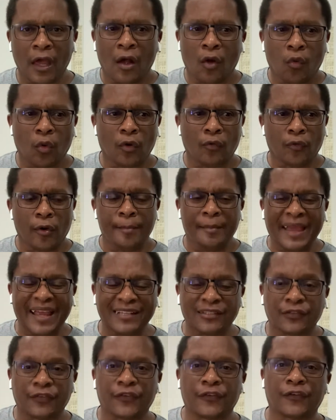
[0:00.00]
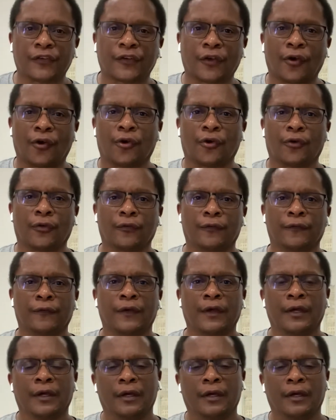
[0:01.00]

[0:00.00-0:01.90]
were made to serve